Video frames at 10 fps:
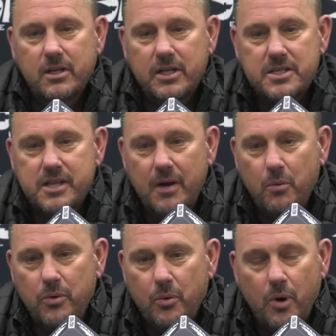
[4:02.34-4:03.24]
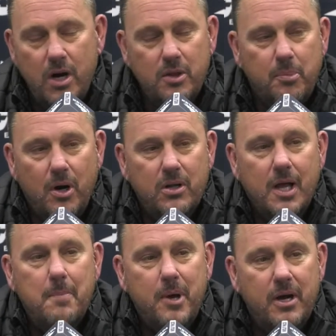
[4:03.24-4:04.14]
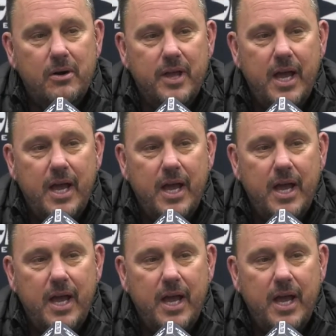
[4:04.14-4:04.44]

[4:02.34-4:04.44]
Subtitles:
deal is they're running the ball a lot better.